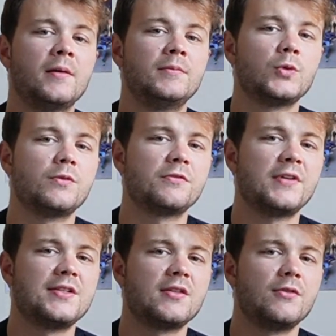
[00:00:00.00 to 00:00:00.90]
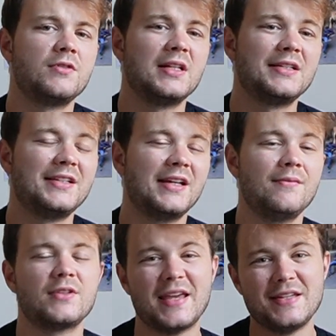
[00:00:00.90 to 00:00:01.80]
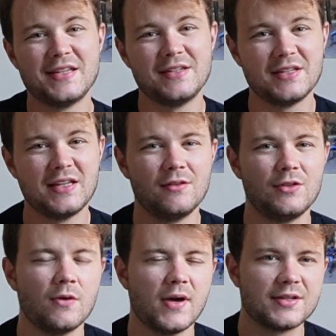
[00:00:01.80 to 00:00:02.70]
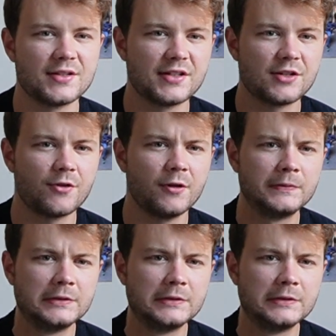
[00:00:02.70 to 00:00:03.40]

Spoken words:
sort of defensive utility names, AT&T in the US, etc.